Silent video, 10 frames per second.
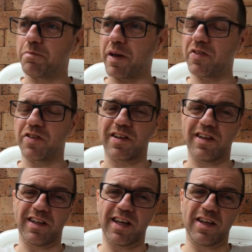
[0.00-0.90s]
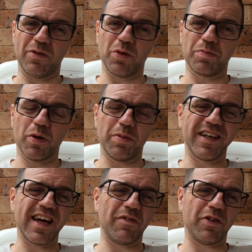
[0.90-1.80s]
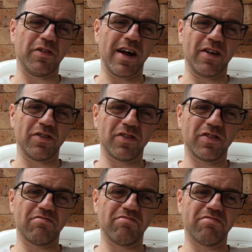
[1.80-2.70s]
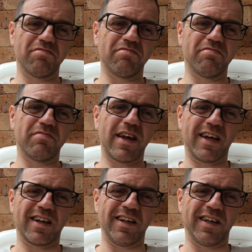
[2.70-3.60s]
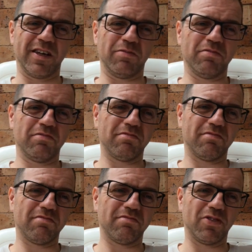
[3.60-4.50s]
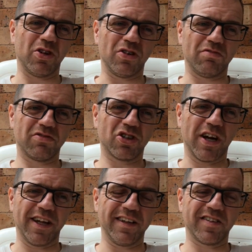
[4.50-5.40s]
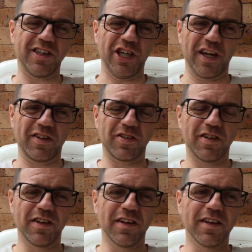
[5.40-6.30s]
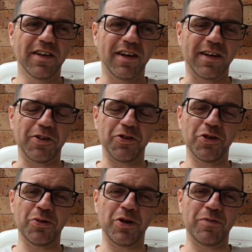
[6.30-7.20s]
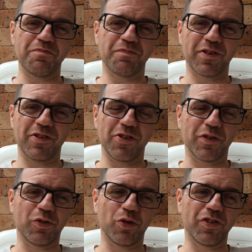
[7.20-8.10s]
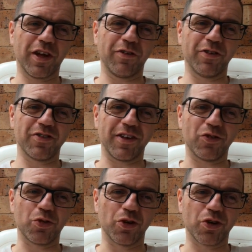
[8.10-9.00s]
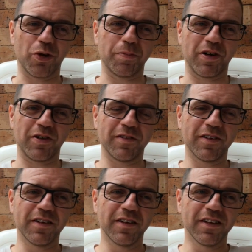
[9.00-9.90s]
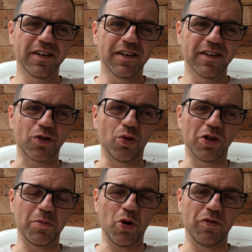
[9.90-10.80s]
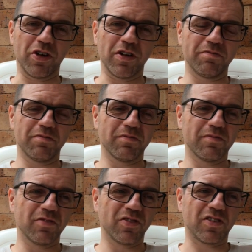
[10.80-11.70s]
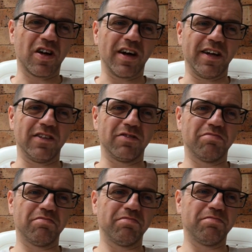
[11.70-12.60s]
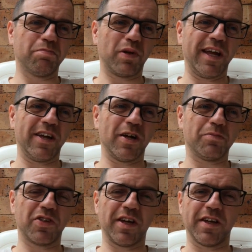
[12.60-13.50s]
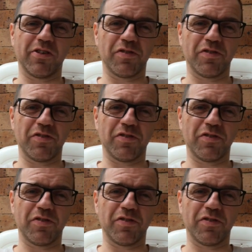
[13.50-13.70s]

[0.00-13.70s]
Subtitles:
Basically, they were probably gathered around, heckling him, trying to interject. And then, you know what? These authoritarians, they saw a copper, called him over, started playing up, saying they're